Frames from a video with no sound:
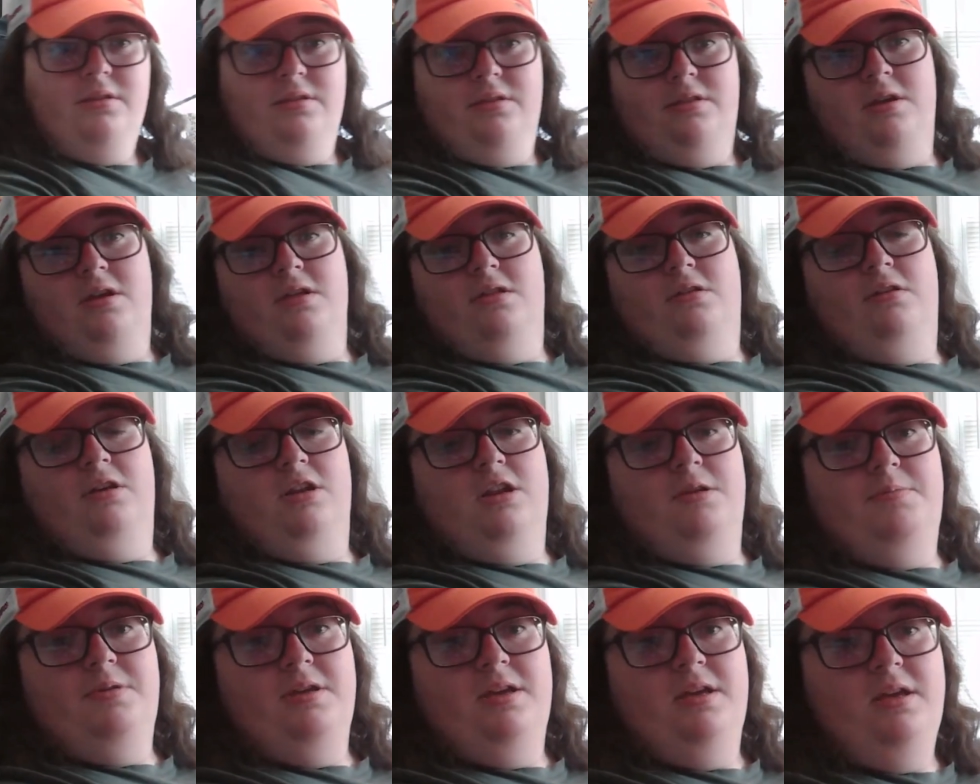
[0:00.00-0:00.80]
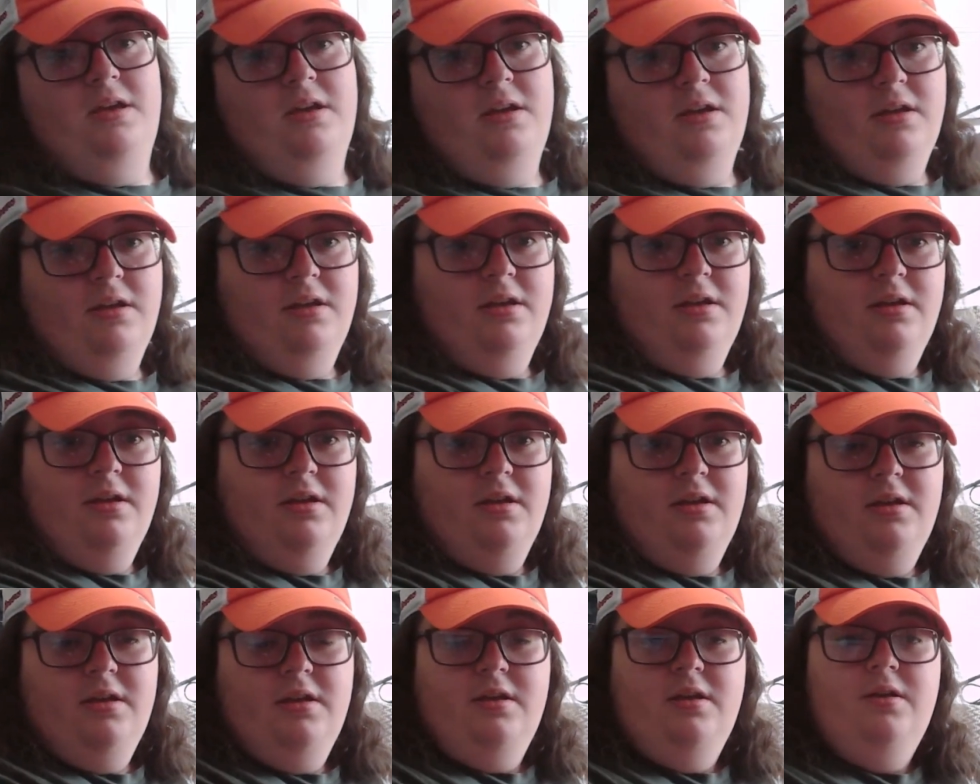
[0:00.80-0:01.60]
these are going to be
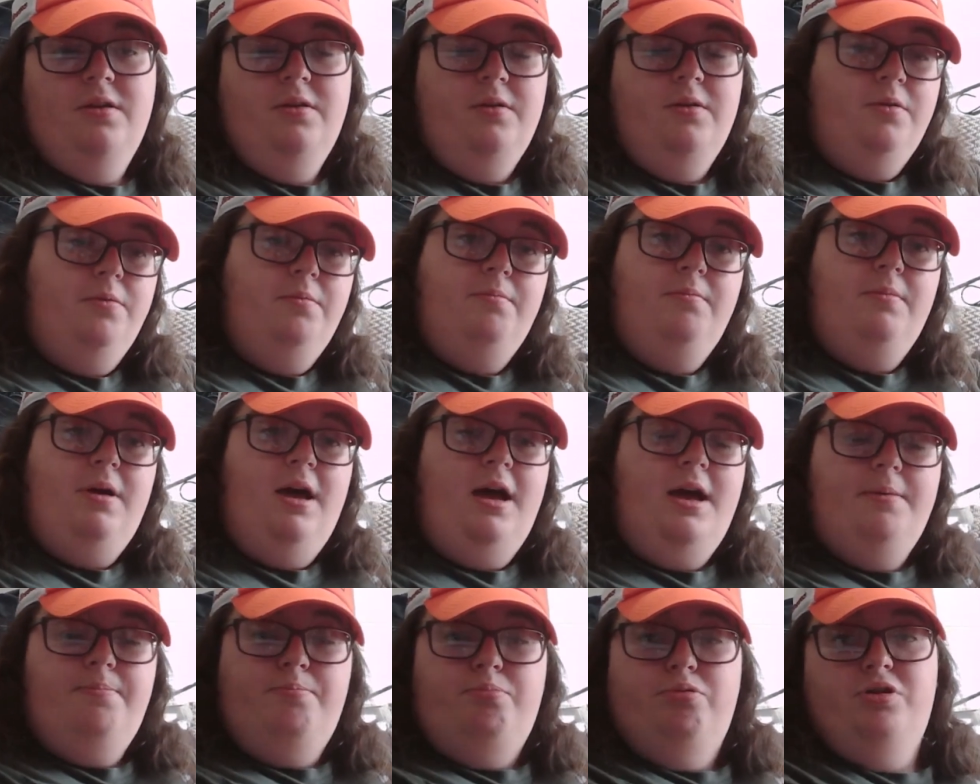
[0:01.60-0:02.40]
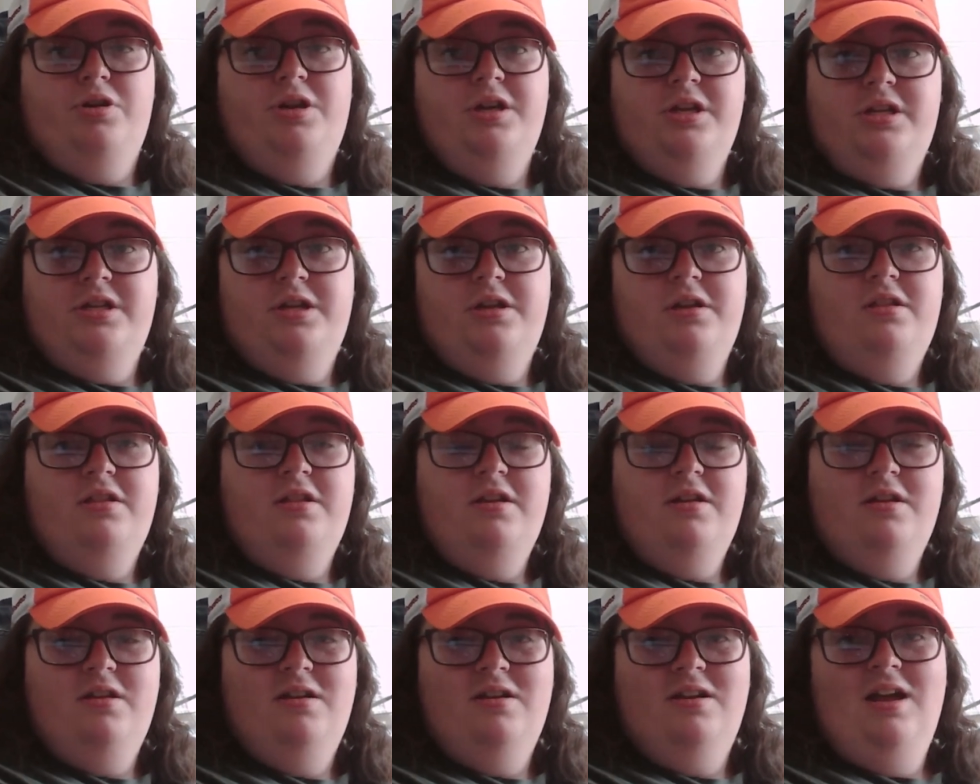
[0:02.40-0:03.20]
my predictions
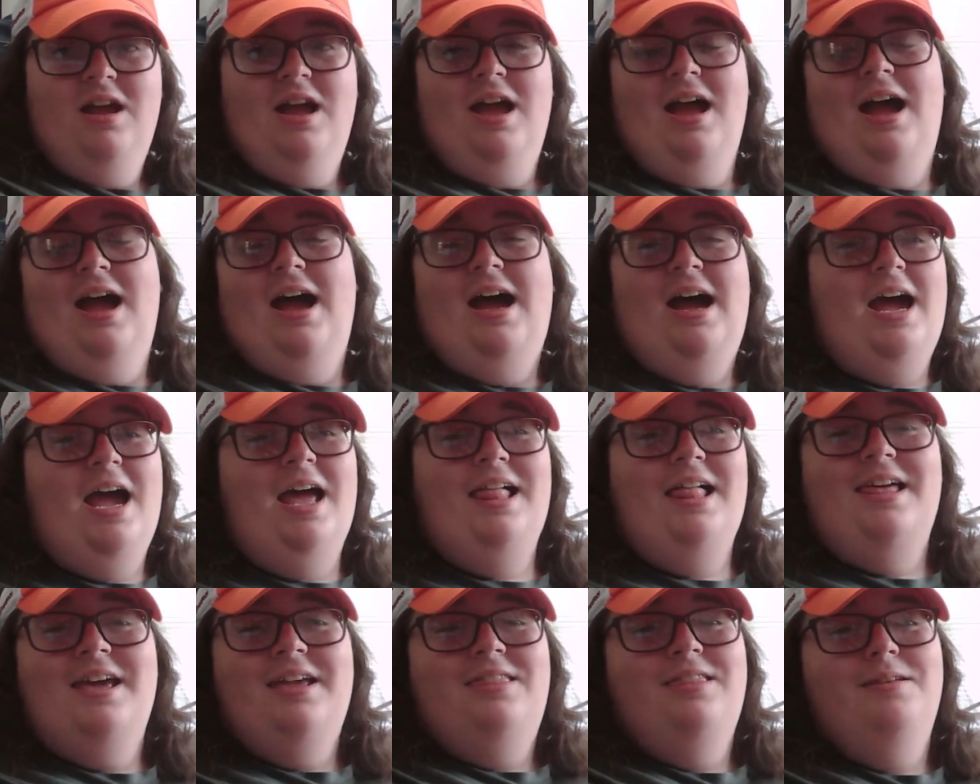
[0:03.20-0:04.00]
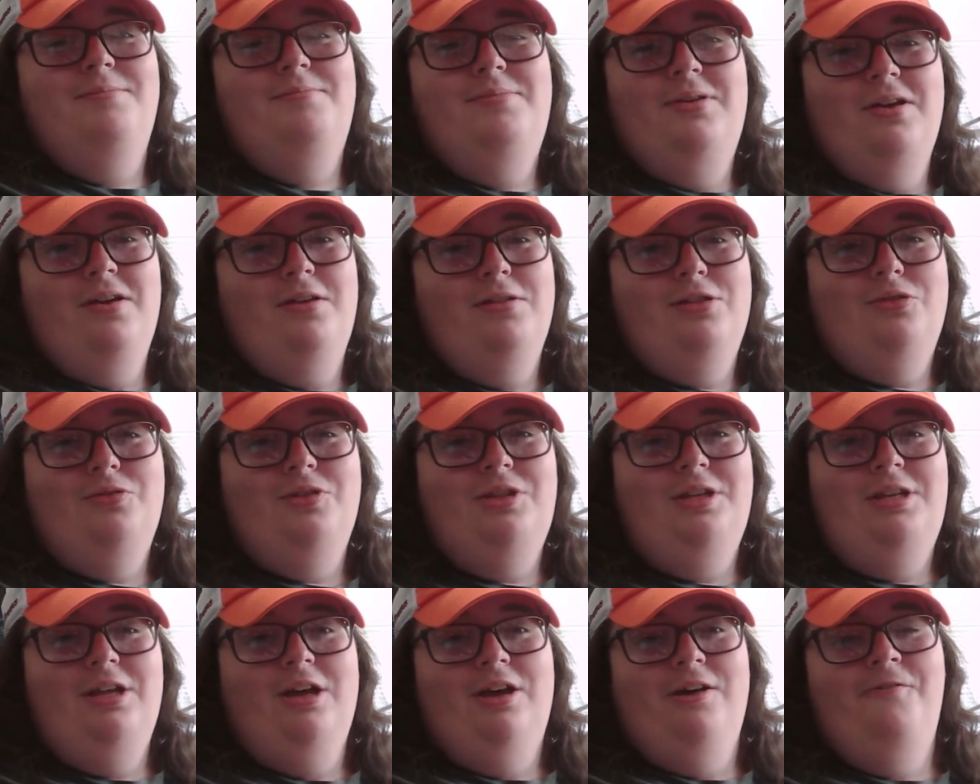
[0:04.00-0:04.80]
here. I like the Bills over
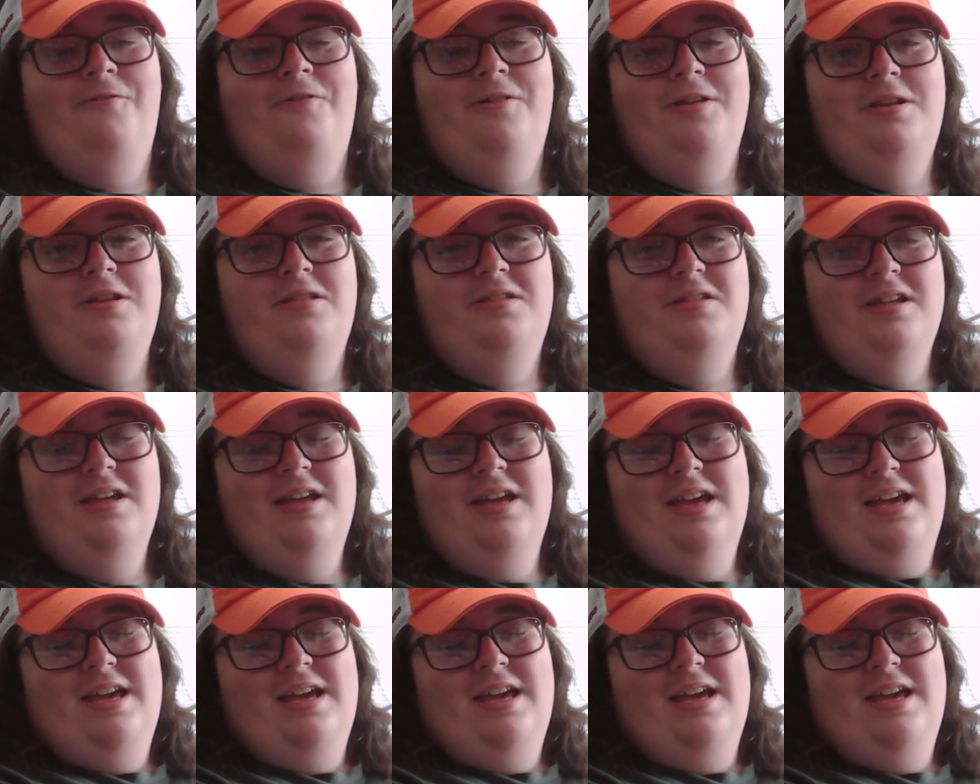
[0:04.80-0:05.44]
the Dolphins.